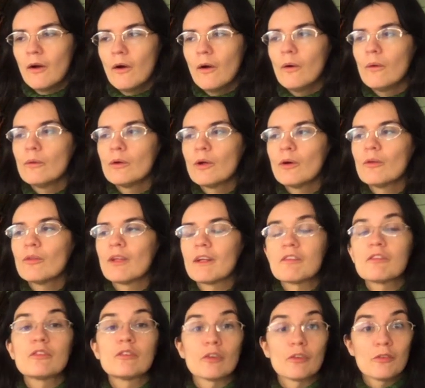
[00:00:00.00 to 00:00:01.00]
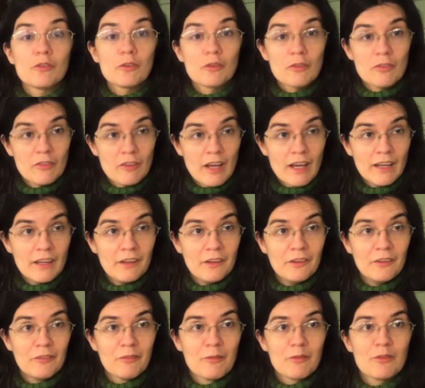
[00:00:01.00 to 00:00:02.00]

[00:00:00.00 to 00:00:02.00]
oh no, that's just your style.